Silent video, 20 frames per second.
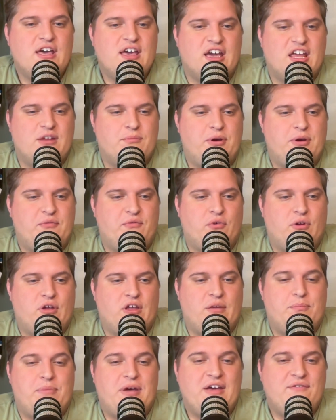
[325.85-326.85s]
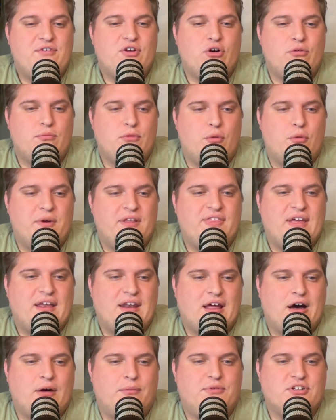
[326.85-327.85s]
in a pivotal moment that
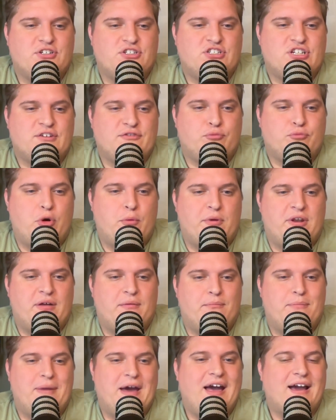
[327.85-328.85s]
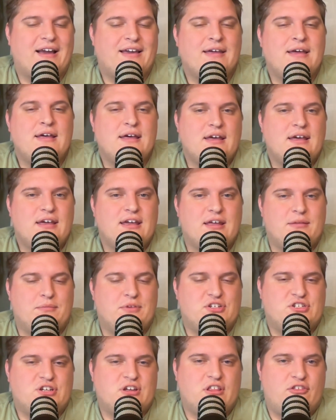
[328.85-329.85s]
helped shift momentum back in
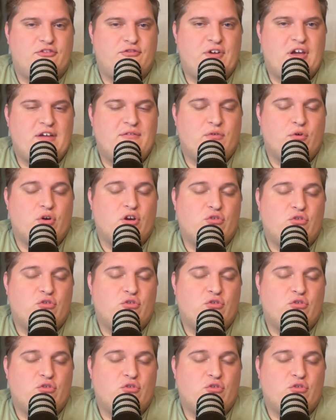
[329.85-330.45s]
Michigan's favor.